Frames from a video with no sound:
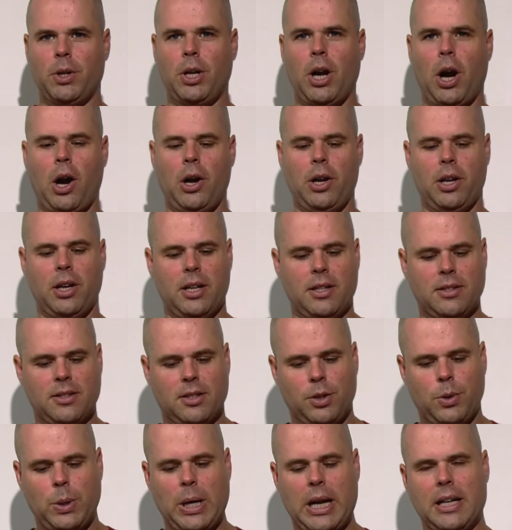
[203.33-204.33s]
regarded as
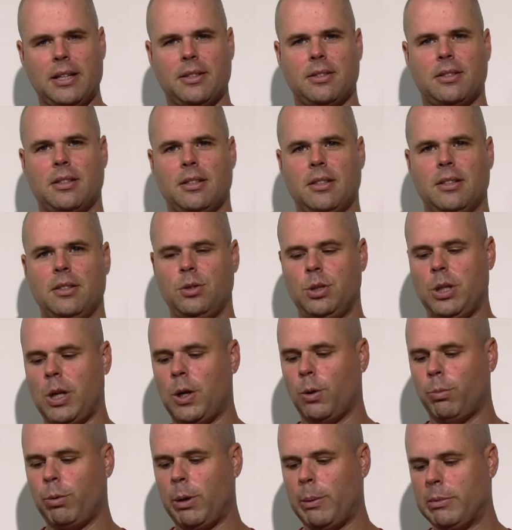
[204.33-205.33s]
the greatest
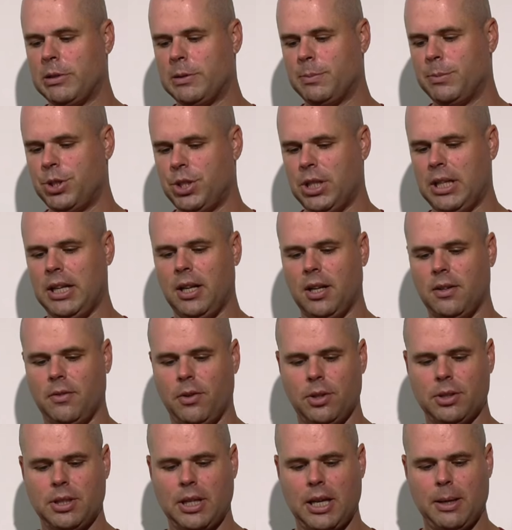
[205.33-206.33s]
general purpose machine gun of
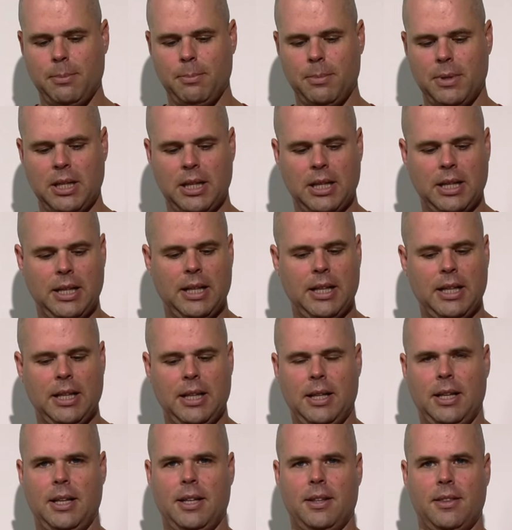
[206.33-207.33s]
all time.
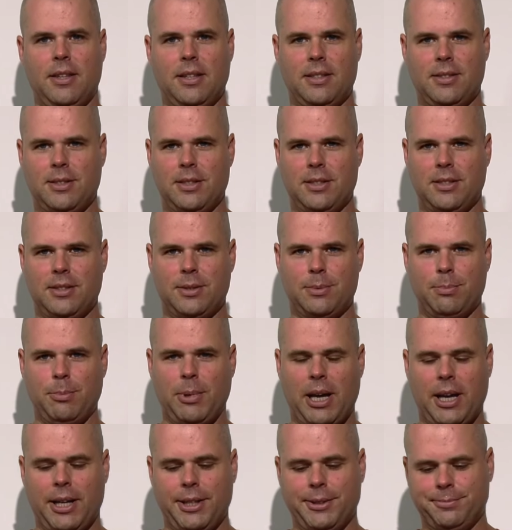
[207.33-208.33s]
This is
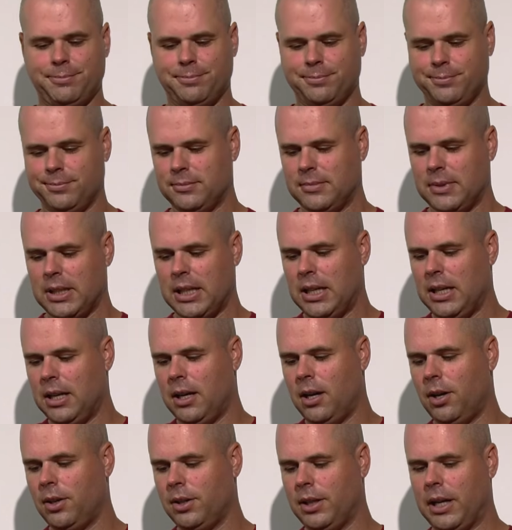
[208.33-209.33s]
my
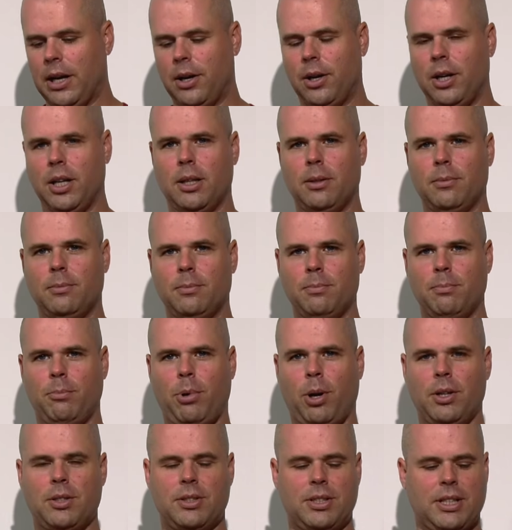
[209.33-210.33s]
Hungarian
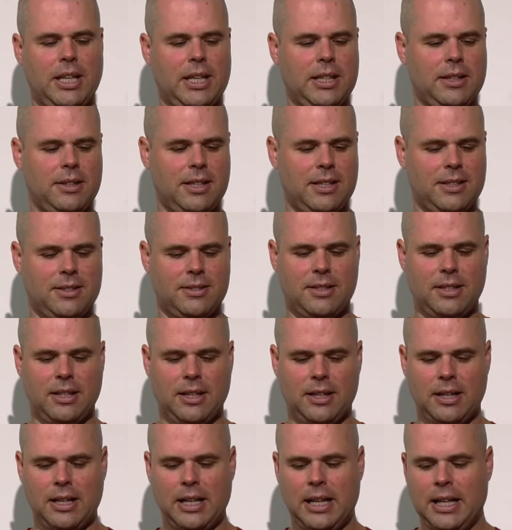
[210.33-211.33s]
parts kit that's
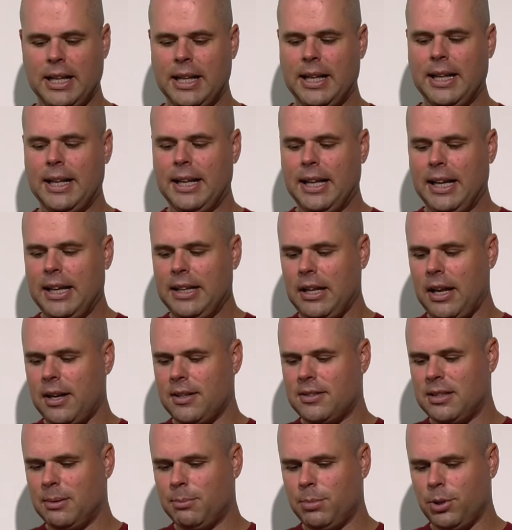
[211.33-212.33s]
not
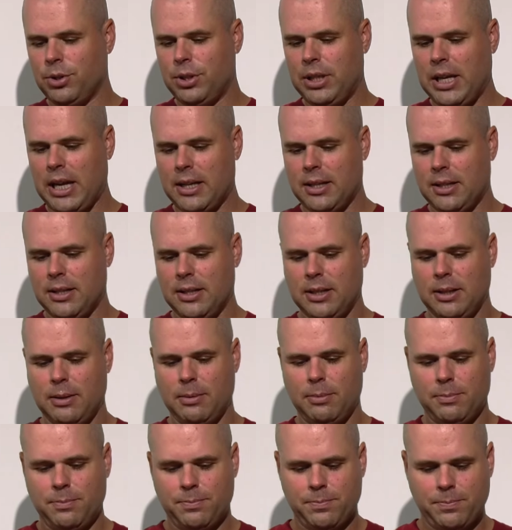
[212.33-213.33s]
assembled yet.
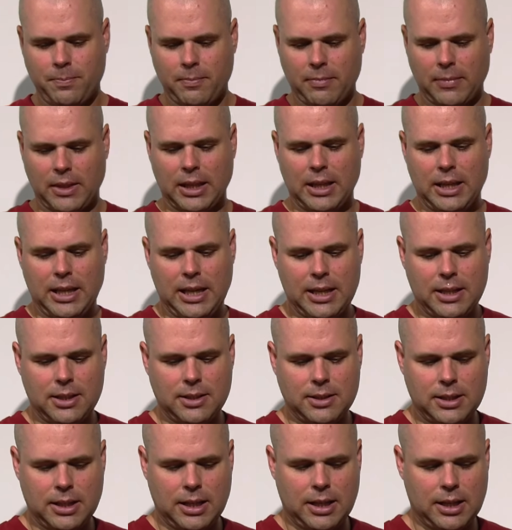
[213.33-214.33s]

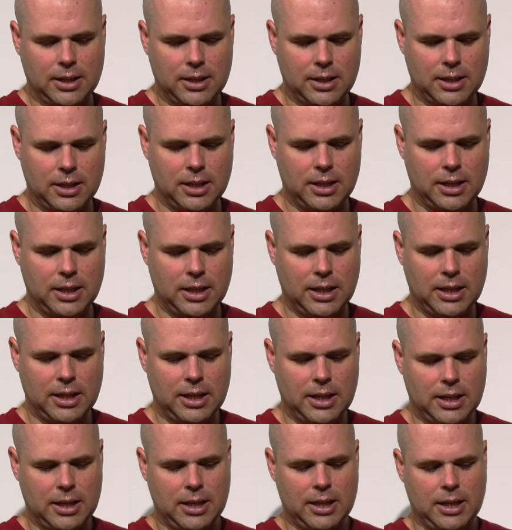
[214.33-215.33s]
And
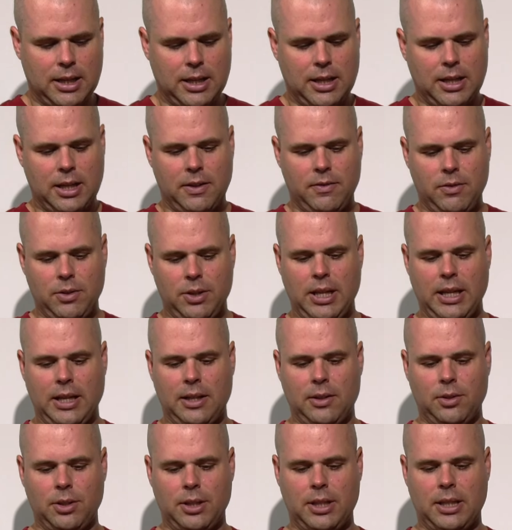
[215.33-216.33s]
if you take
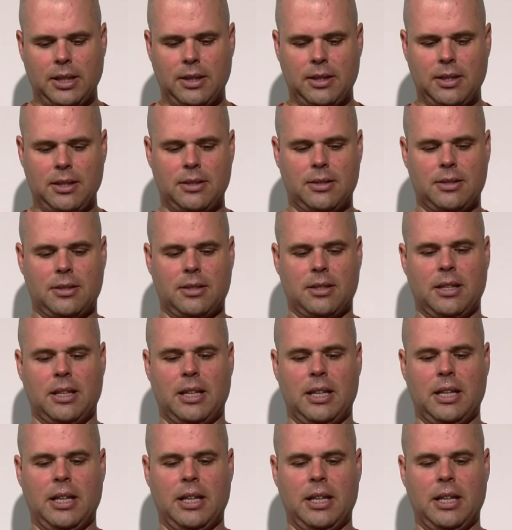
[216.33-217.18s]
a look at this